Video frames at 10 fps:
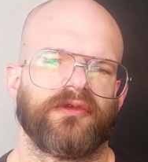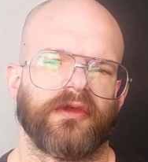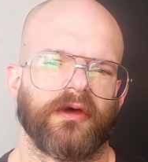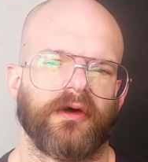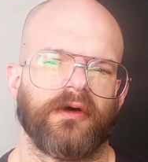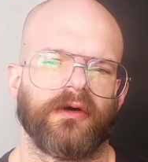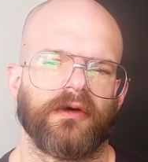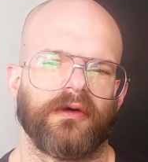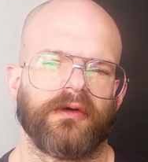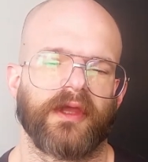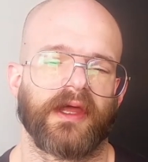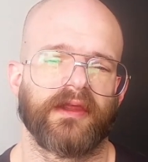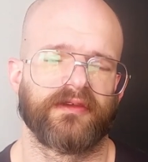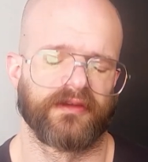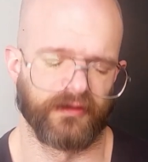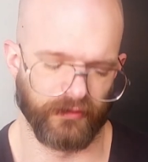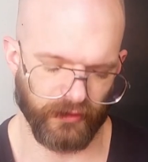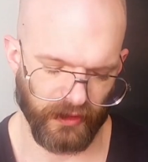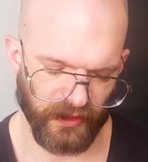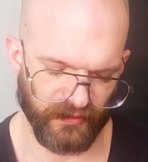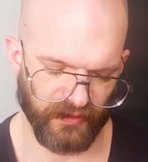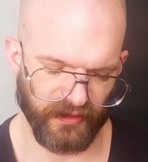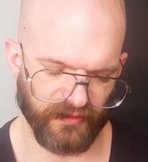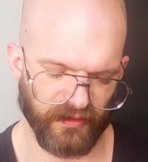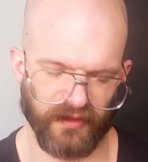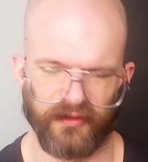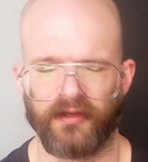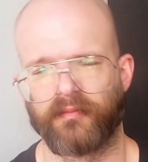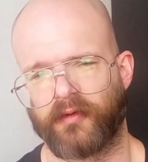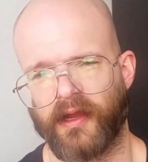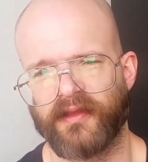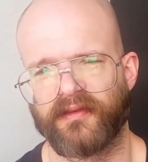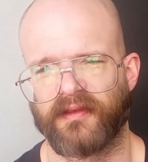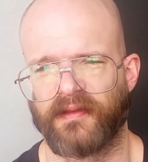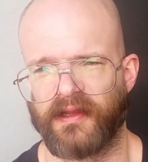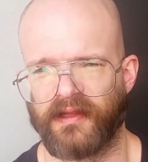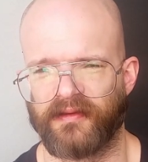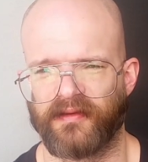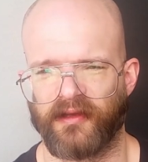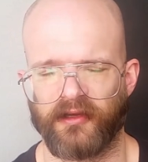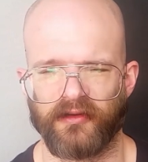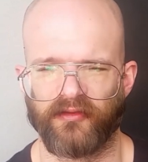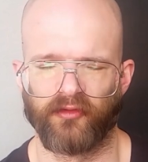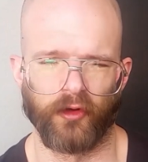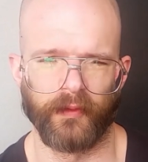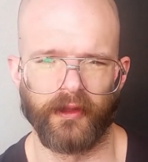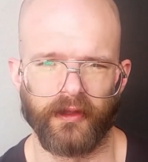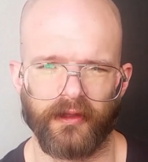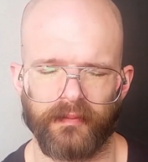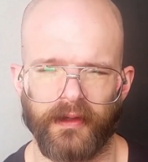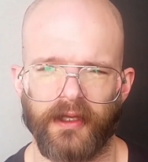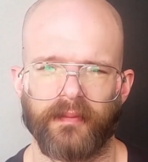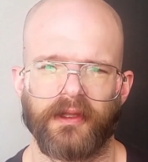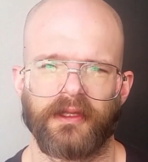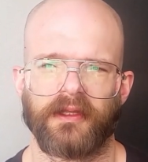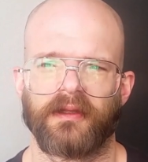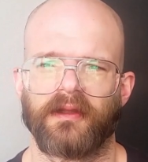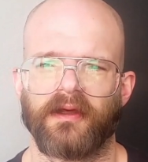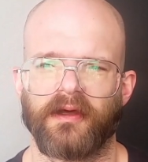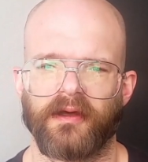So yeah, this is it's a good price, and then it's a good formula in my opinion.